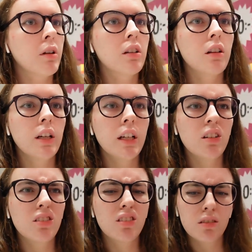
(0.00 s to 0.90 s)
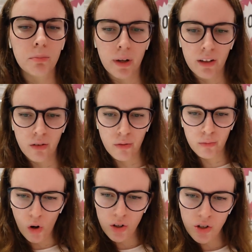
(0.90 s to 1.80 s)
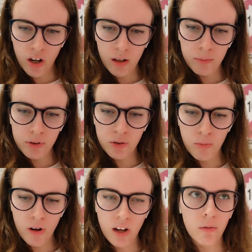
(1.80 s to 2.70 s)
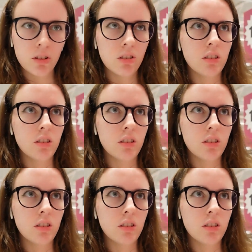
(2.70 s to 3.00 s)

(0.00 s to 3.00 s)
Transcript: cleaner, bathroom wash up spray. What's the